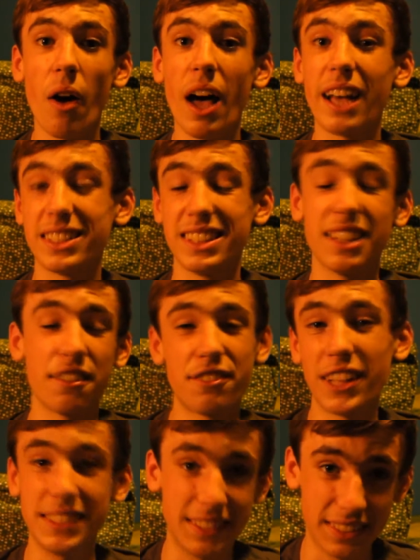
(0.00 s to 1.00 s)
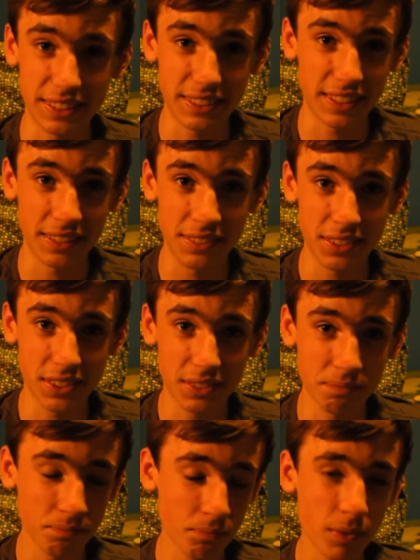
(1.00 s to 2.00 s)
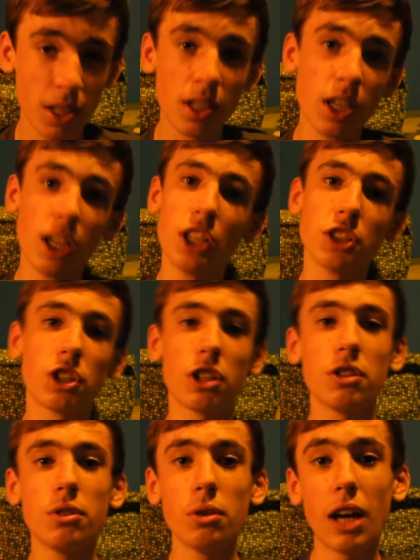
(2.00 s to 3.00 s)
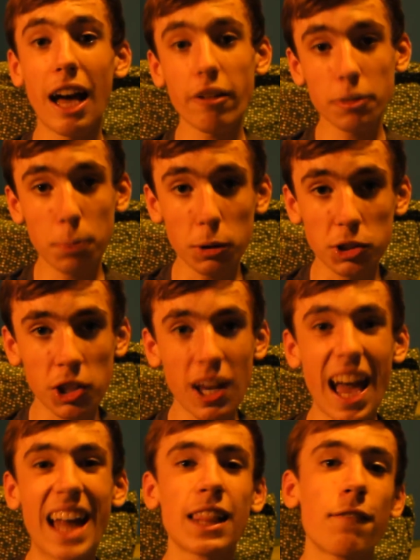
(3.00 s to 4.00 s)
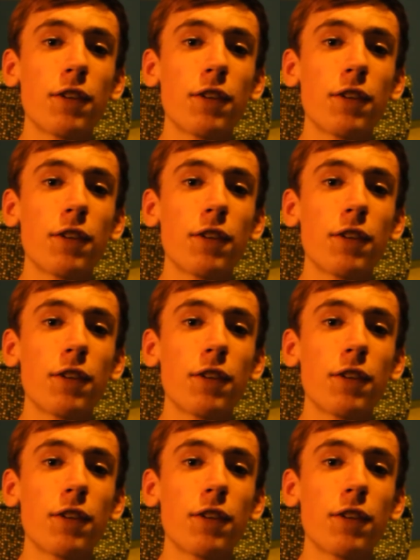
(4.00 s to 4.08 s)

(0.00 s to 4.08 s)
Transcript: as in the fantasy sense. So, Harry Potter and the